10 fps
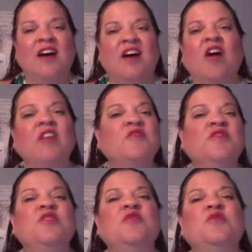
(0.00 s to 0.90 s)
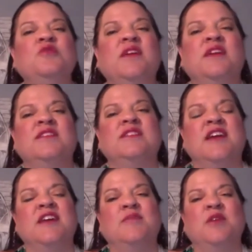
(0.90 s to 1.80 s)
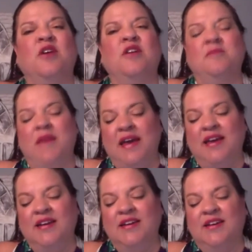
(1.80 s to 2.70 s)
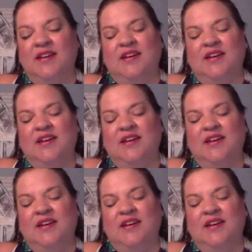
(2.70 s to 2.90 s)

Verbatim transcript: all of you who can set up an automatic